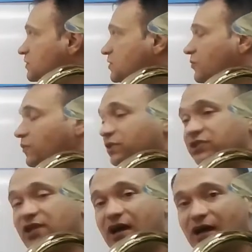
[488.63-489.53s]
So we'll
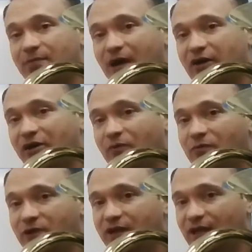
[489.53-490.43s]
talk about it when
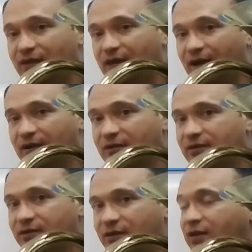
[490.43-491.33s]
we get there.
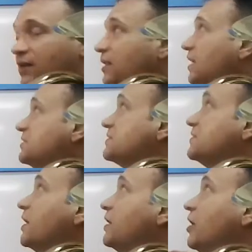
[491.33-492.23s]
Let's
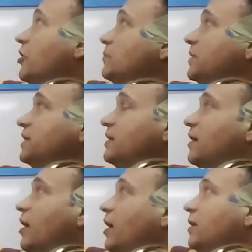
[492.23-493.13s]
start open
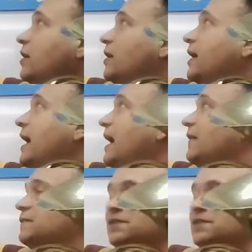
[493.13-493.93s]
on our F.